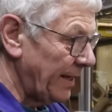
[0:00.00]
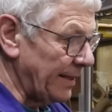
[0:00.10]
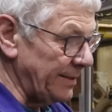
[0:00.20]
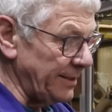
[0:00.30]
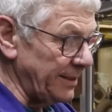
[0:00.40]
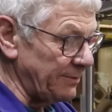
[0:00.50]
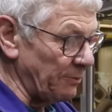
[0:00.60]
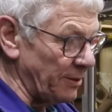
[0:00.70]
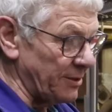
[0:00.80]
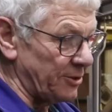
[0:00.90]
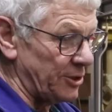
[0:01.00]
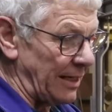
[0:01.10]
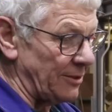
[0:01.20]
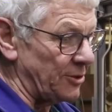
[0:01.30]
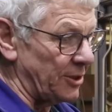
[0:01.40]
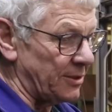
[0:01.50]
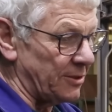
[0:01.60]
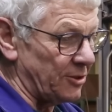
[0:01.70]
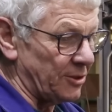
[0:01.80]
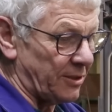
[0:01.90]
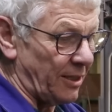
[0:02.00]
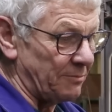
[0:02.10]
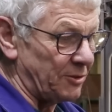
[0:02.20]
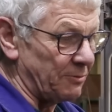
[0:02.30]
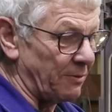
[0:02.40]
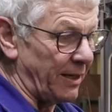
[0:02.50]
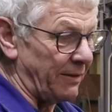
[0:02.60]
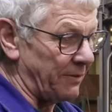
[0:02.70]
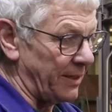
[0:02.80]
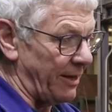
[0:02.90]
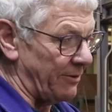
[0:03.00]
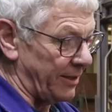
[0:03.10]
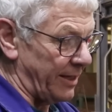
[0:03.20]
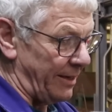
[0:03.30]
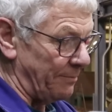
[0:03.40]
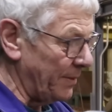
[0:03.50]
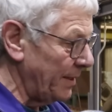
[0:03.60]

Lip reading: And this is one of the challenges that just comes your way every now and again.